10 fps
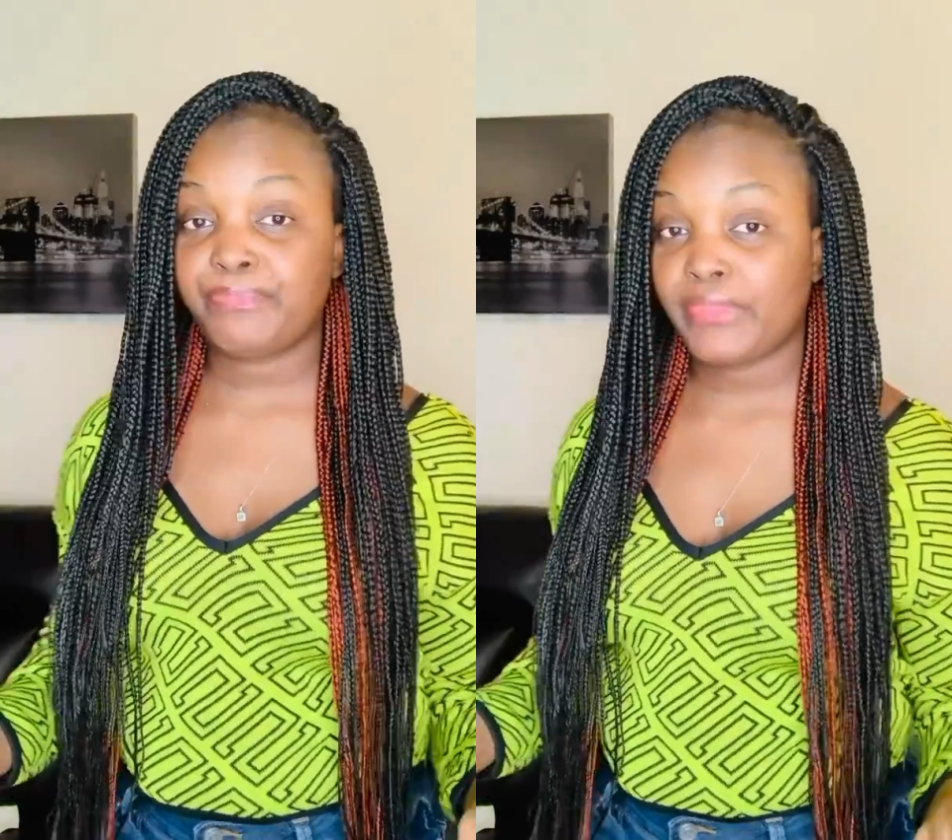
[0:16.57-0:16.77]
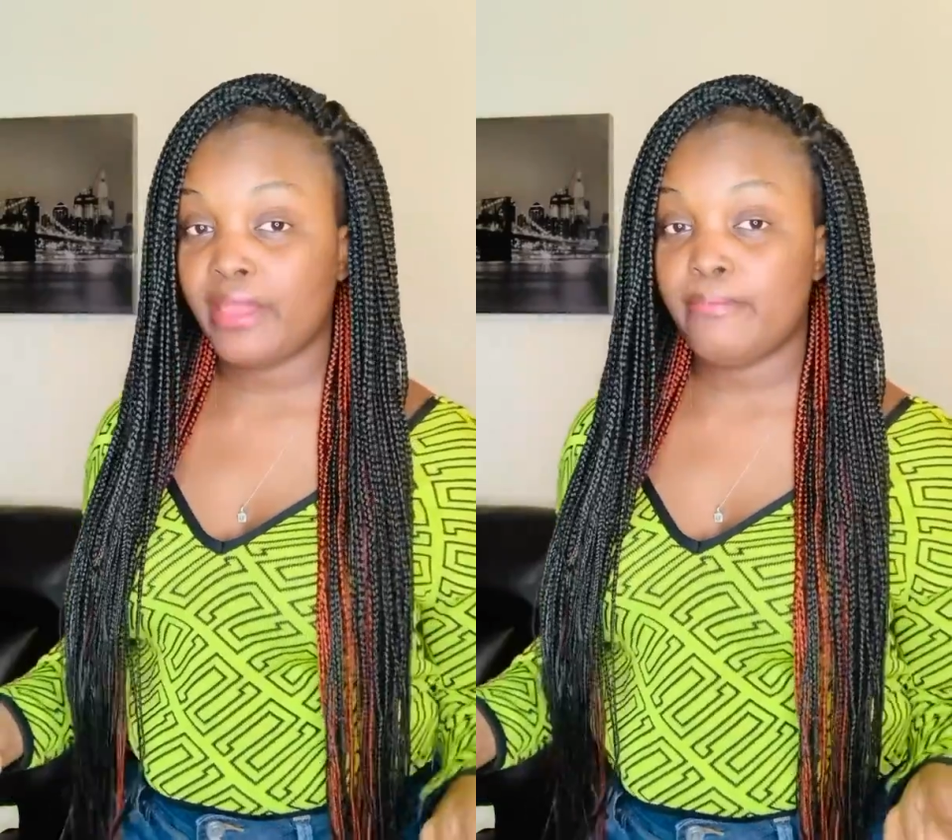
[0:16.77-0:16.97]

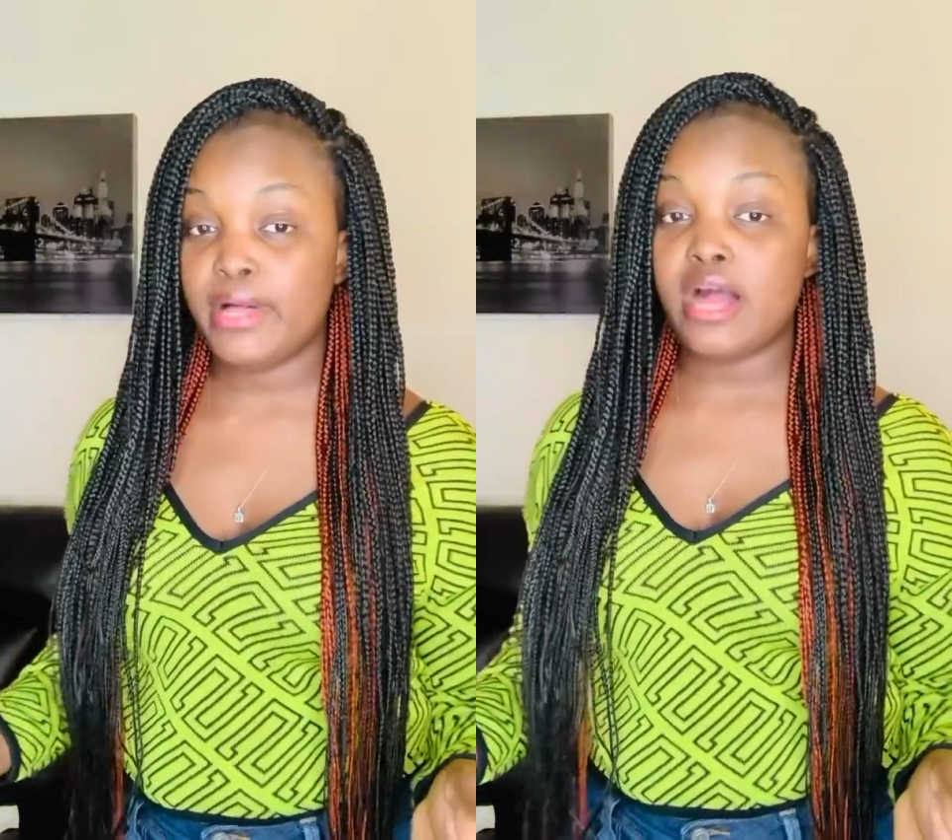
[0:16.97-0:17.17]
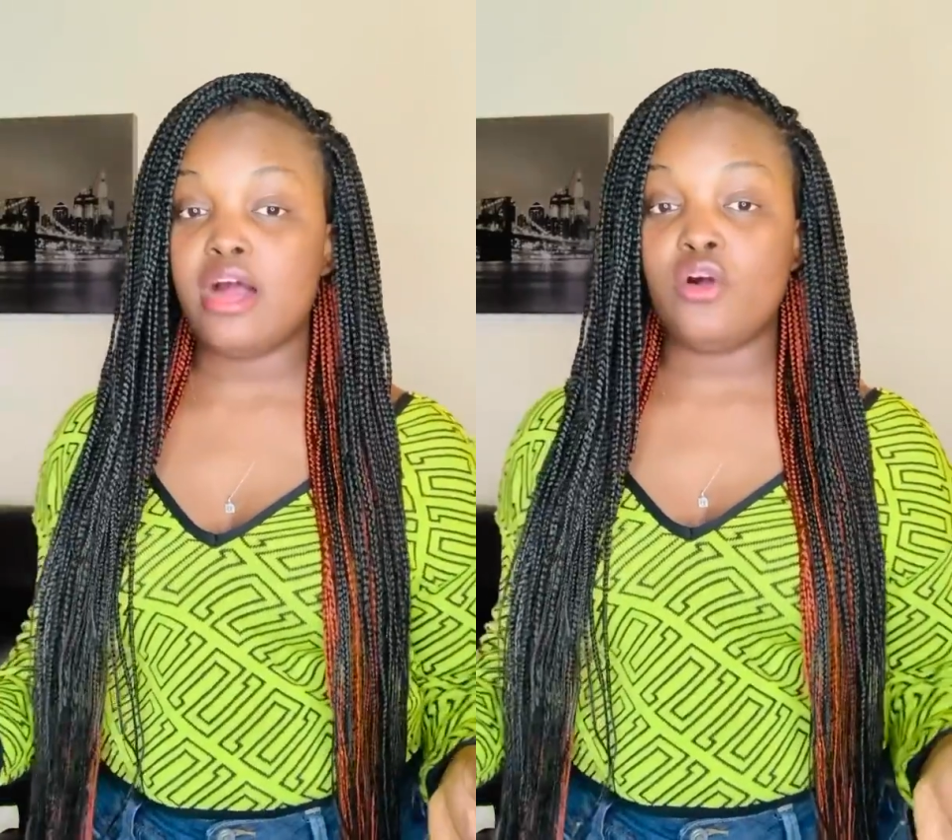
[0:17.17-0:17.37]

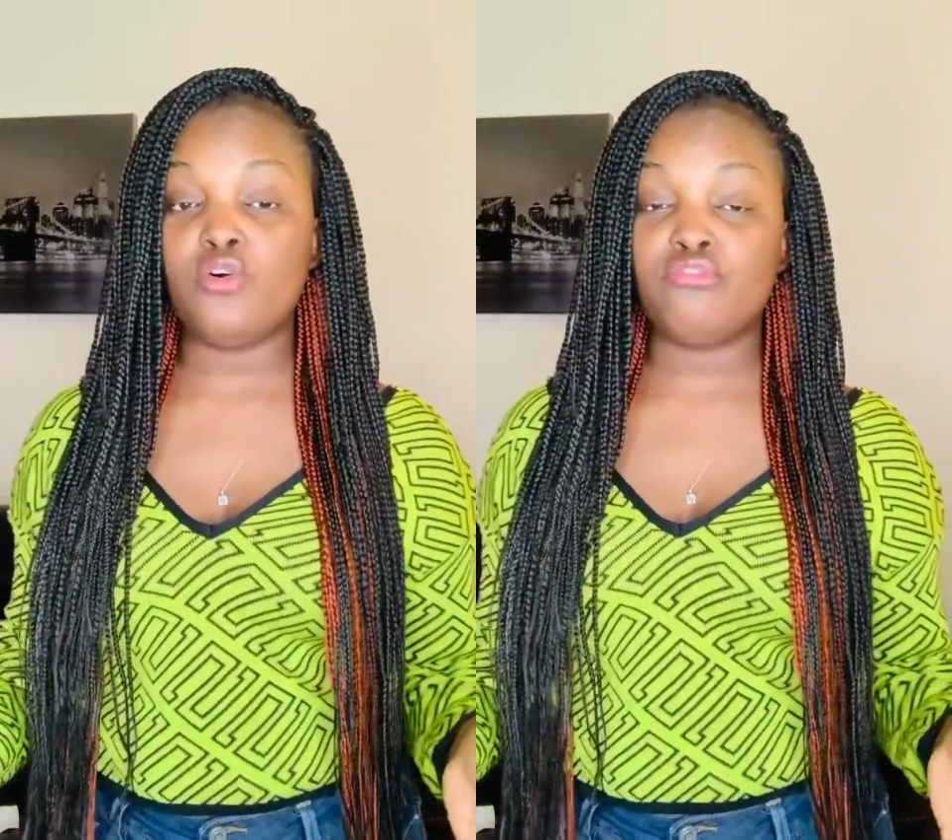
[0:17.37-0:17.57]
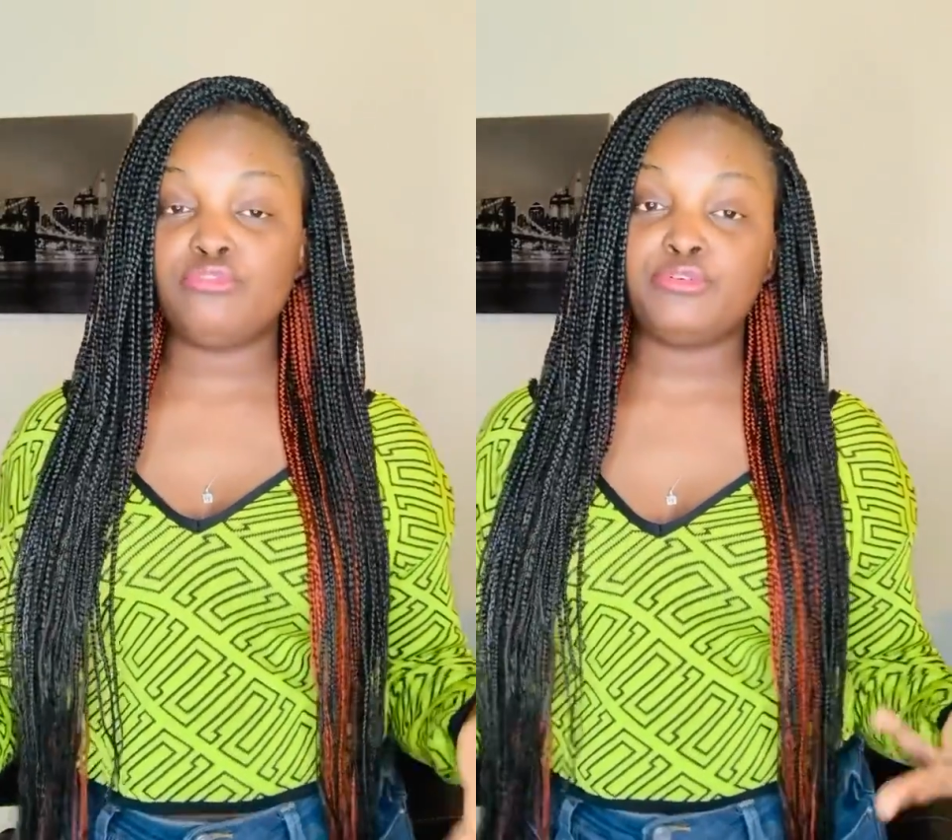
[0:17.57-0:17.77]

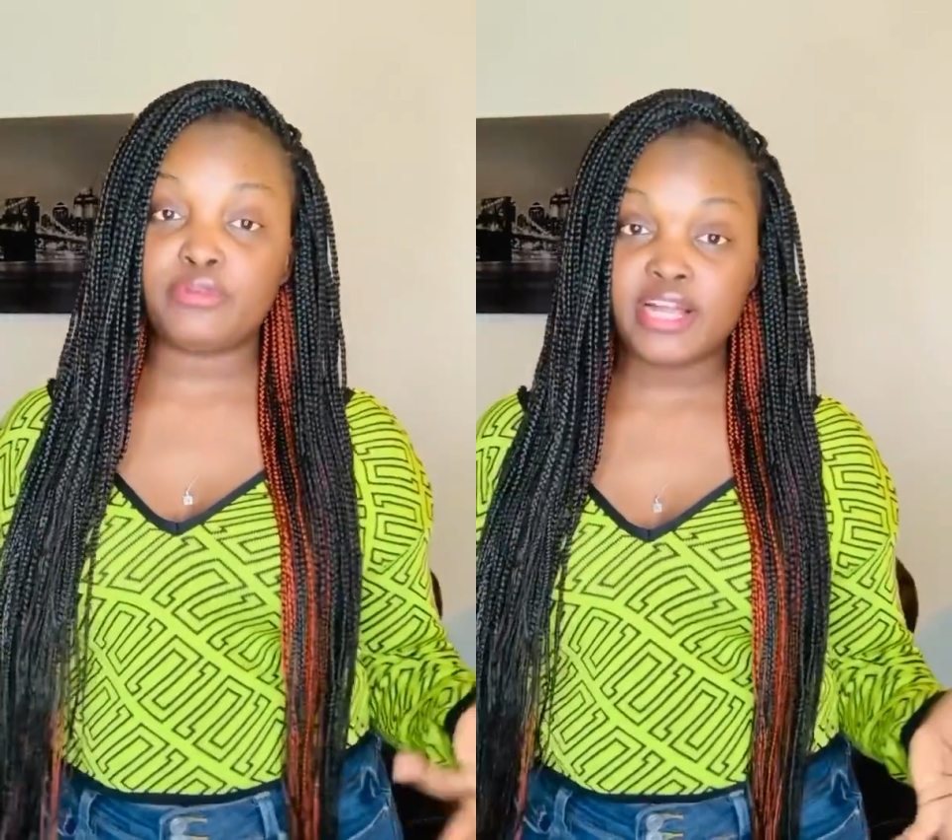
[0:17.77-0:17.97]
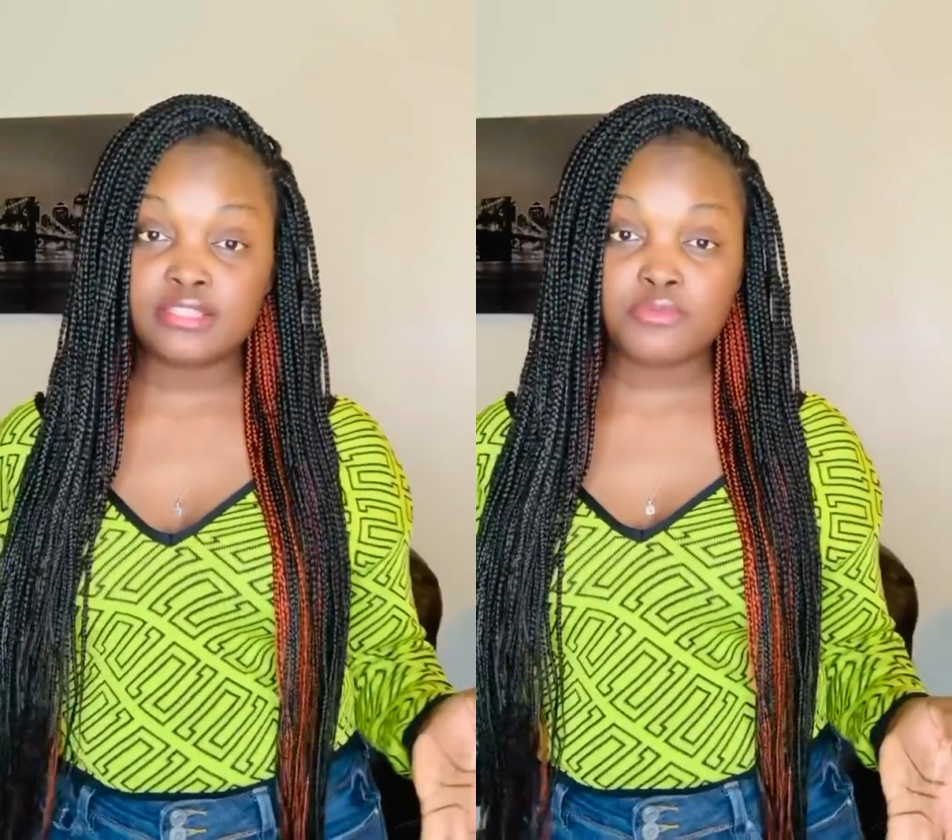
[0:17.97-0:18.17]
about the
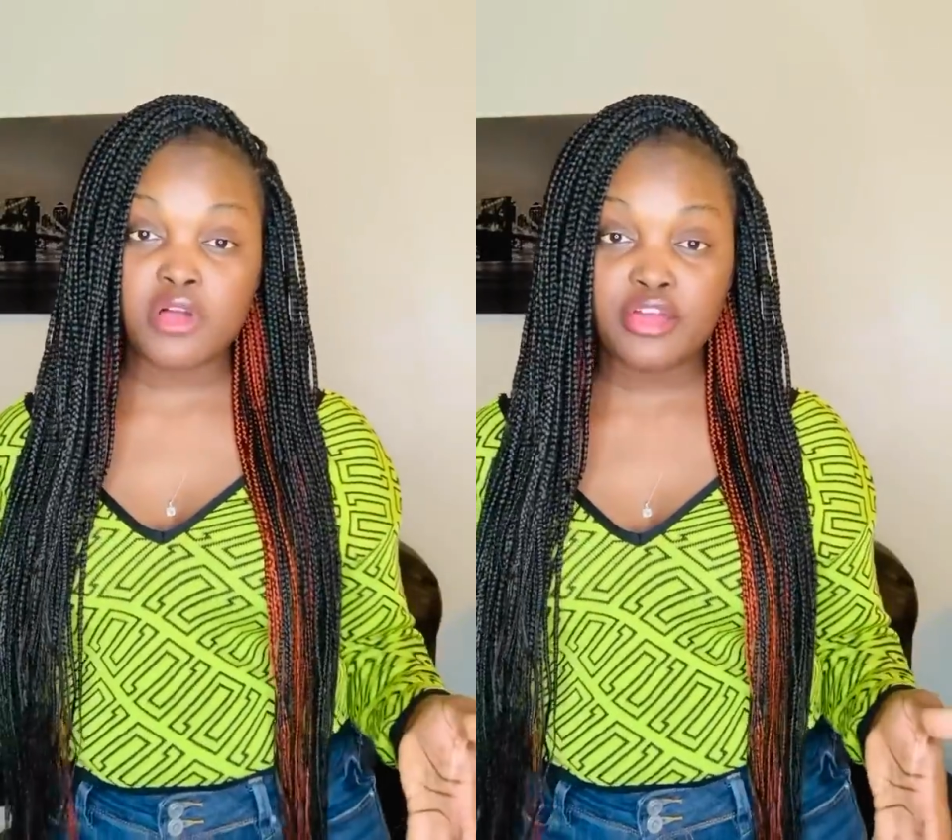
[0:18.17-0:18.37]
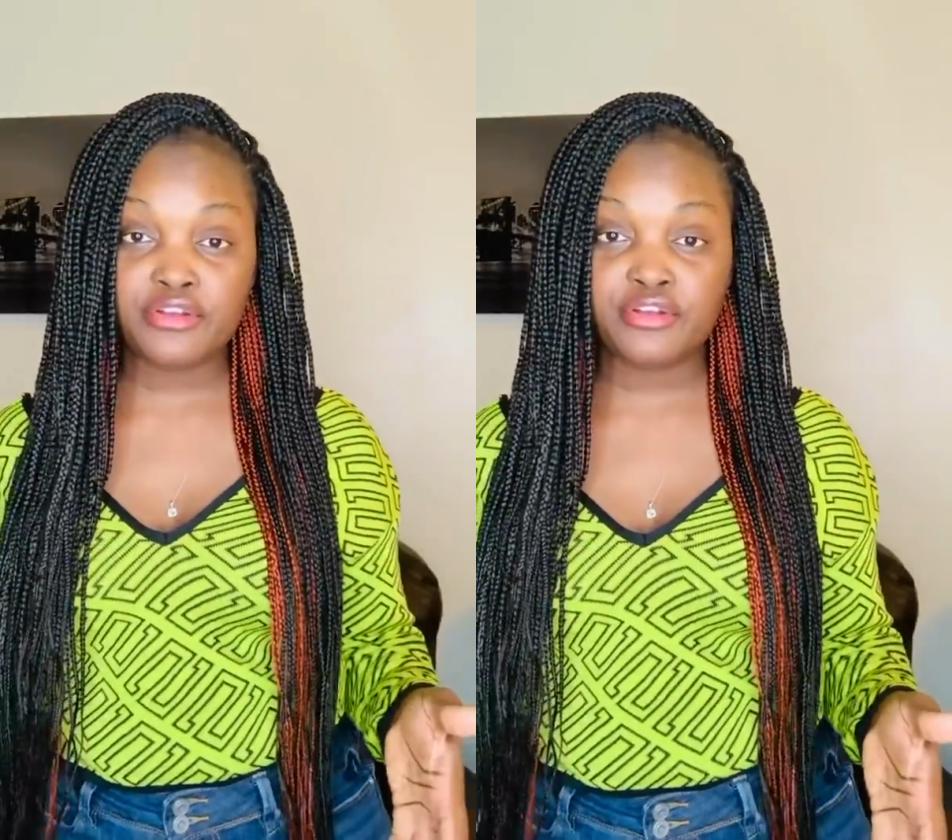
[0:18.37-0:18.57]
rice
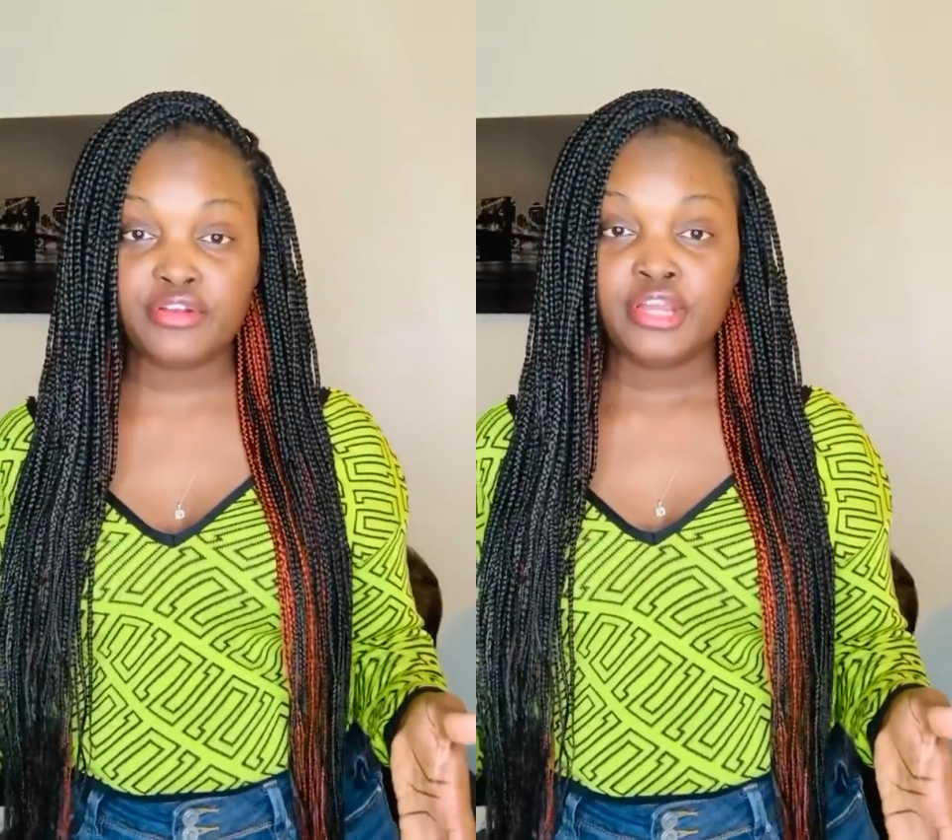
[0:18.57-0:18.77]
water